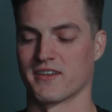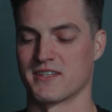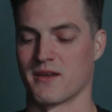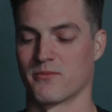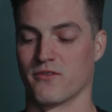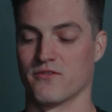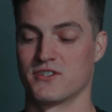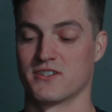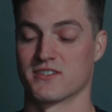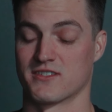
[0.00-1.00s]
example of
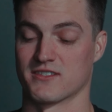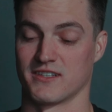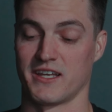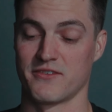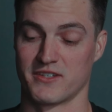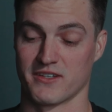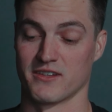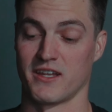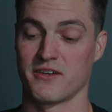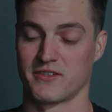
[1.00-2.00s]
Jesus'
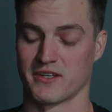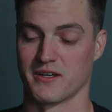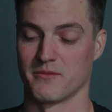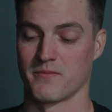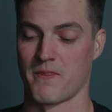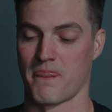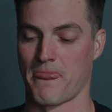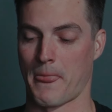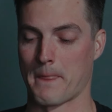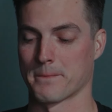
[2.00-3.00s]
life to come.
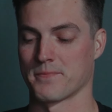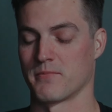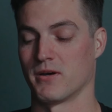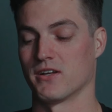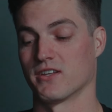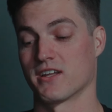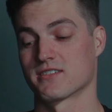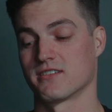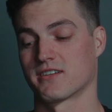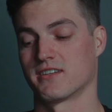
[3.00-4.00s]
But let
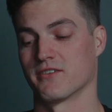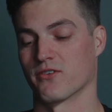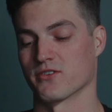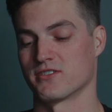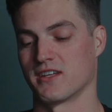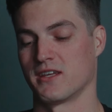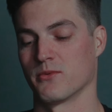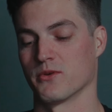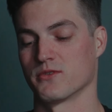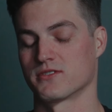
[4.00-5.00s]
us look at the verse in
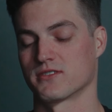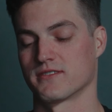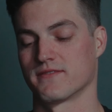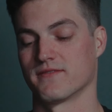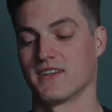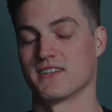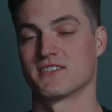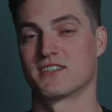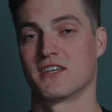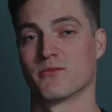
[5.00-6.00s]
Hebrews. And this
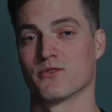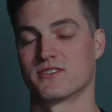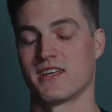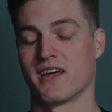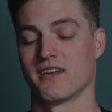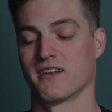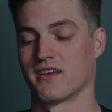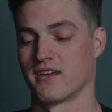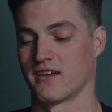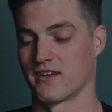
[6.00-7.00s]
is Hebrews 10,
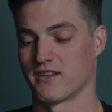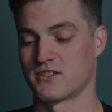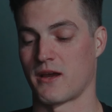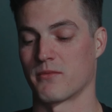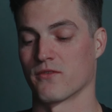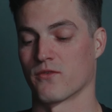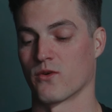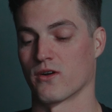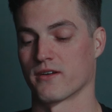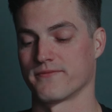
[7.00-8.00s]
chapter
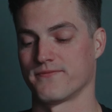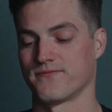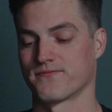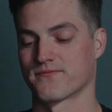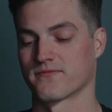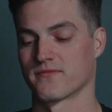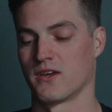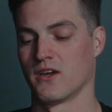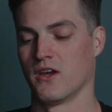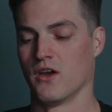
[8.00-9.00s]
4.
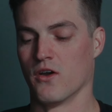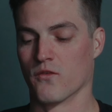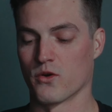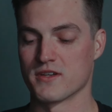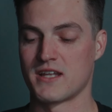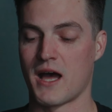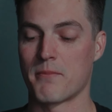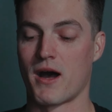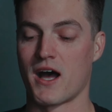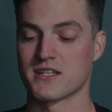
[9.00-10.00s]
For it is not
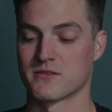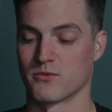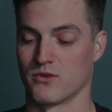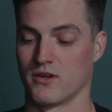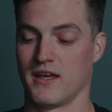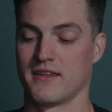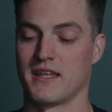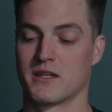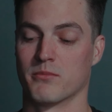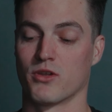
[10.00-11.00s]
possible
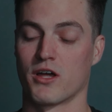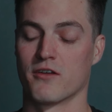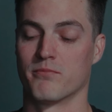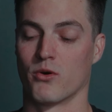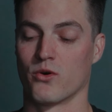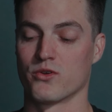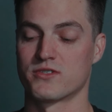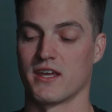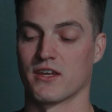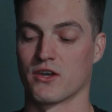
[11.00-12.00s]
that the blood of bulls
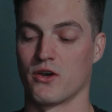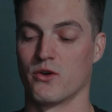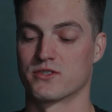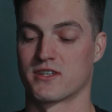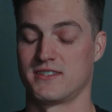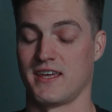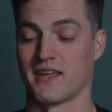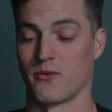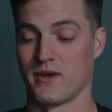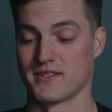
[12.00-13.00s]
and goats could take away